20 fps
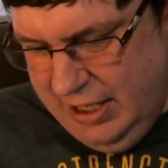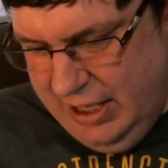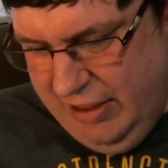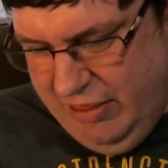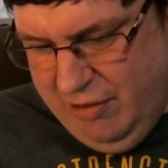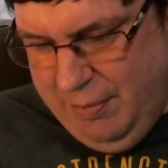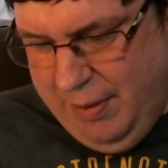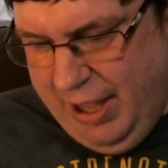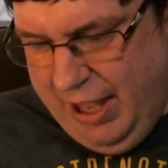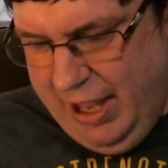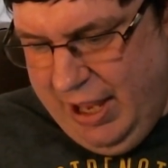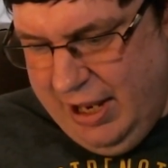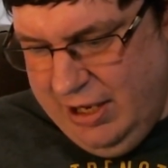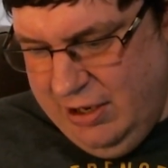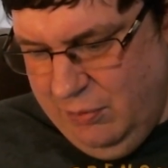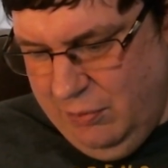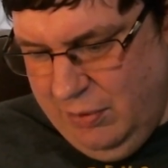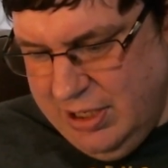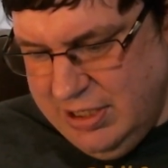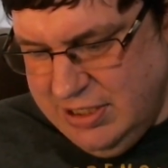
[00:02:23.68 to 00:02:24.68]
In the
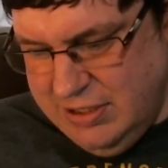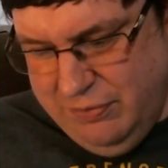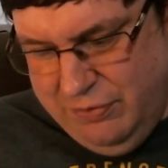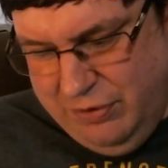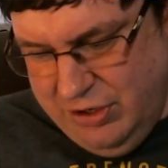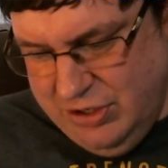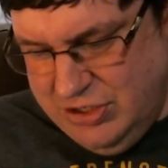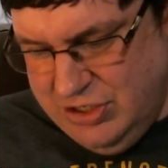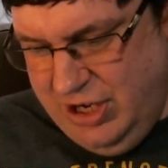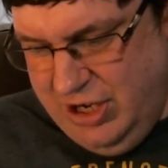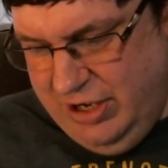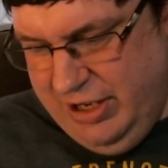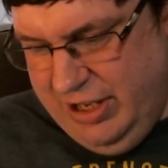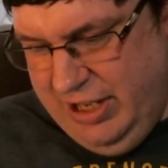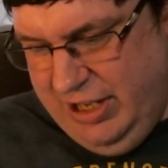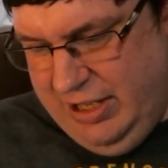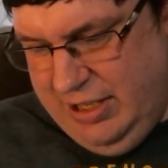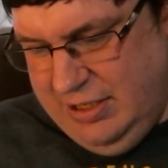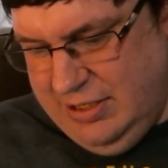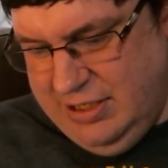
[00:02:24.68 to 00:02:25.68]
band, it was the first chair
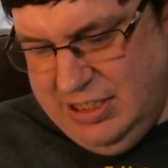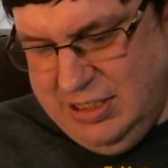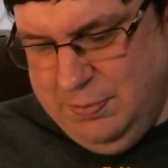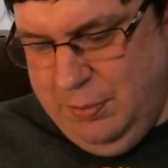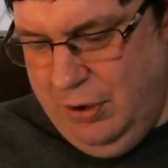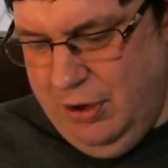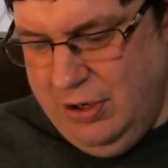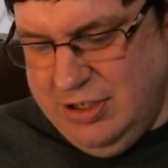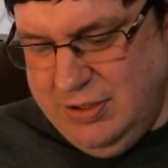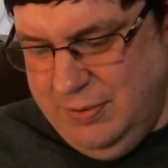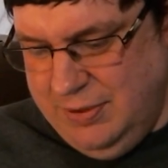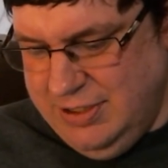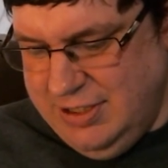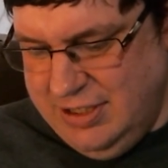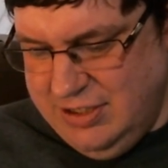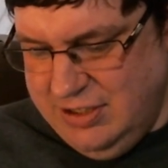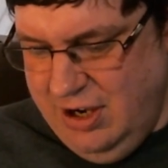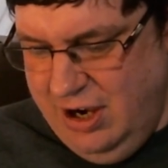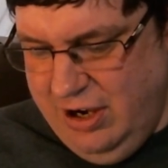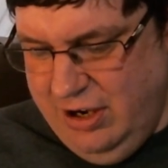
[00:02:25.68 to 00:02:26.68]
kids. In sports, it was
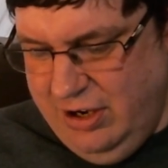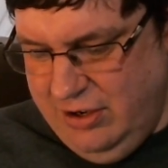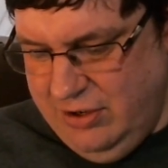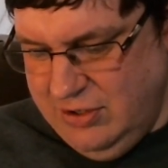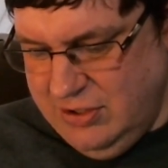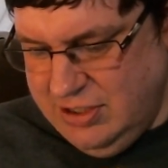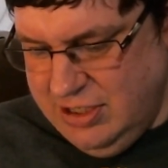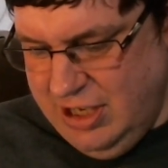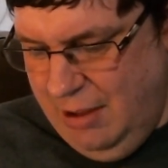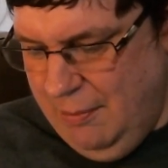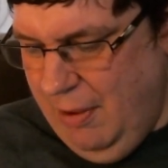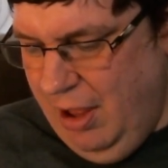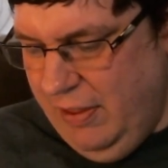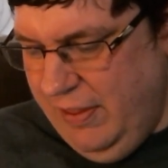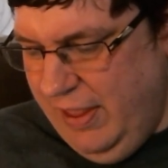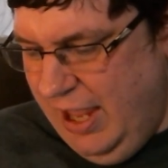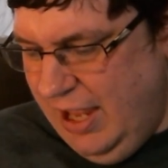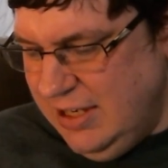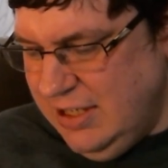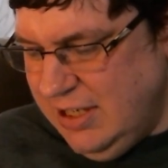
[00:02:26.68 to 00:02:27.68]
the starters.
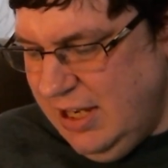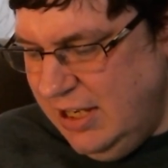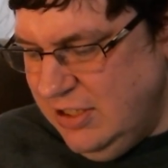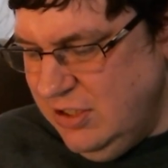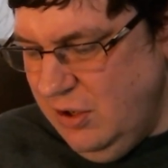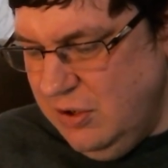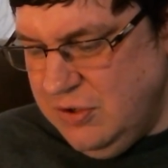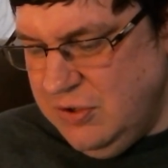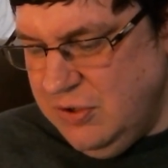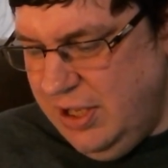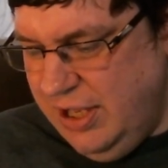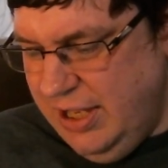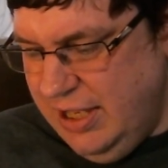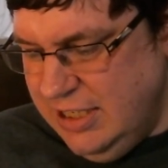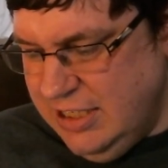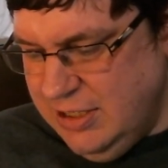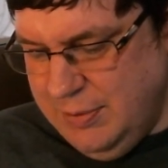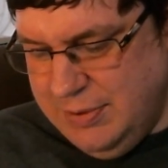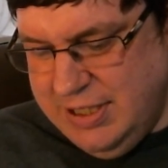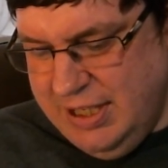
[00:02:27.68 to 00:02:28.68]
Among the antisocial
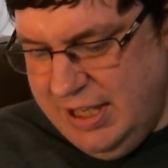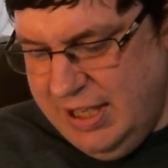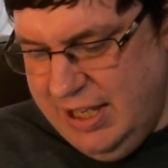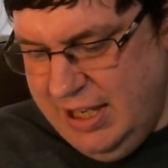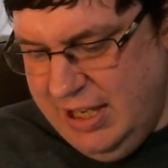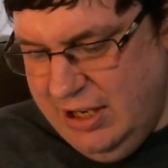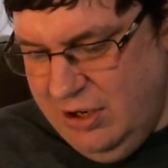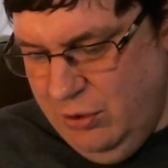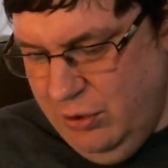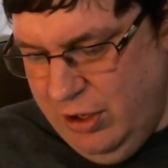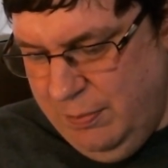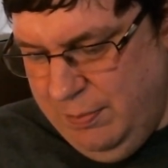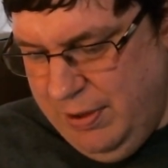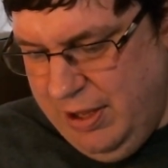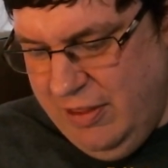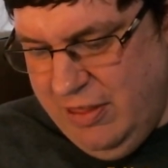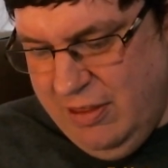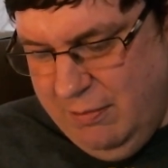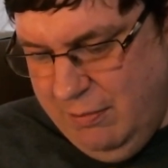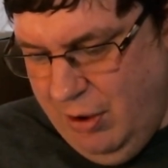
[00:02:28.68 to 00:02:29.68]
kids, it was the kid who could
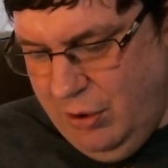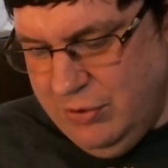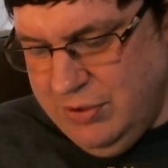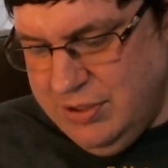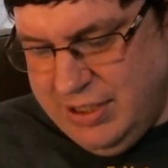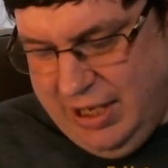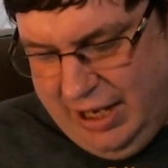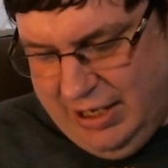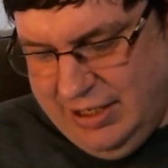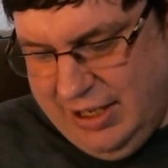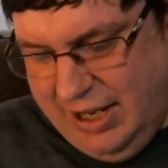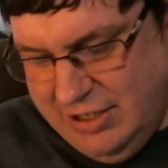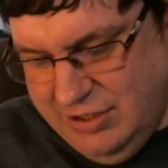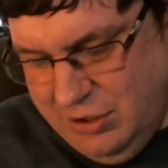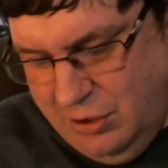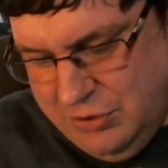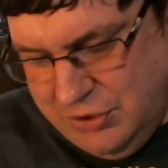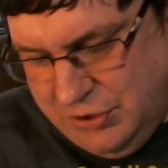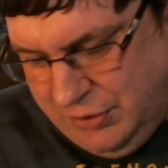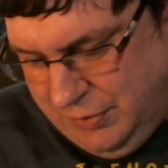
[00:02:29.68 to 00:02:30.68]
be the most
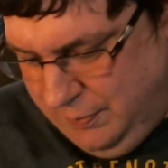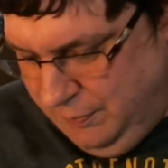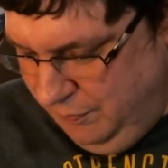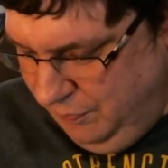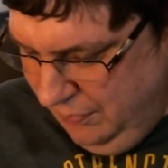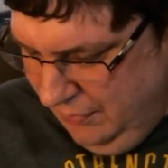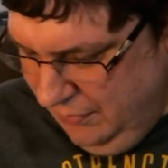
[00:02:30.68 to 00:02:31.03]
antisocial.